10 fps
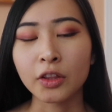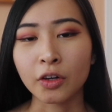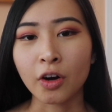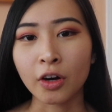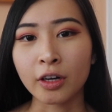
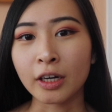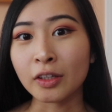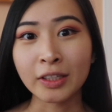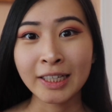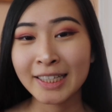there are
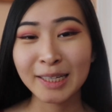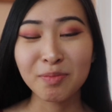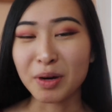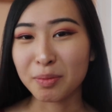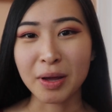elite
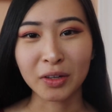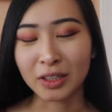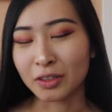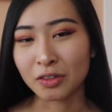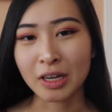bug bounty
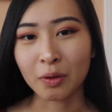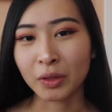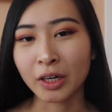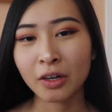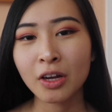hunters
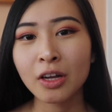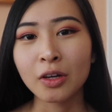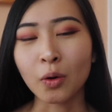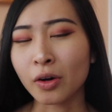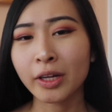out there
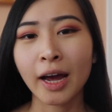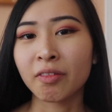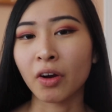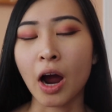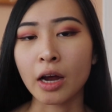who already
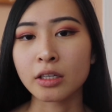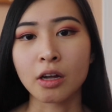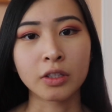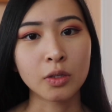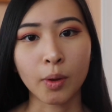have their eyes
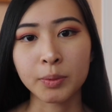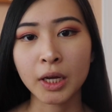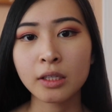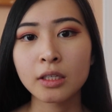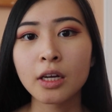on these
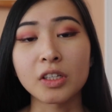websites.